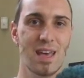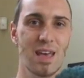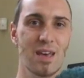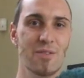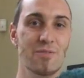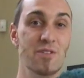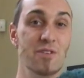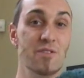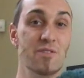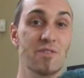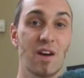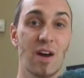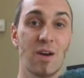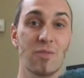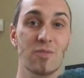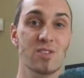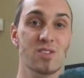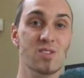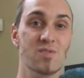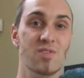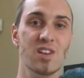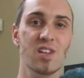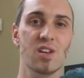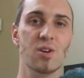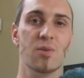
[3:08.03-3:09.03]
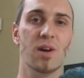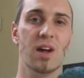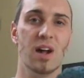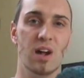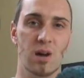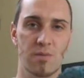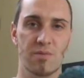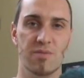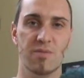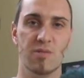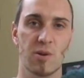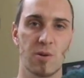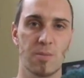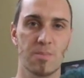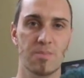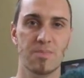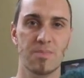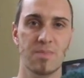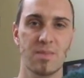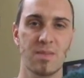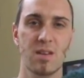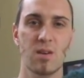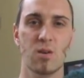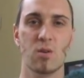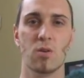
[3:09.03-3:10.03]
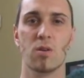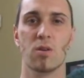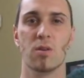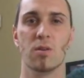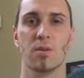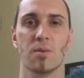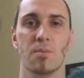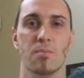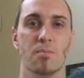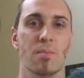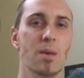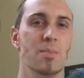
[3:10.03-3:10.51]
If you found this video helpful, or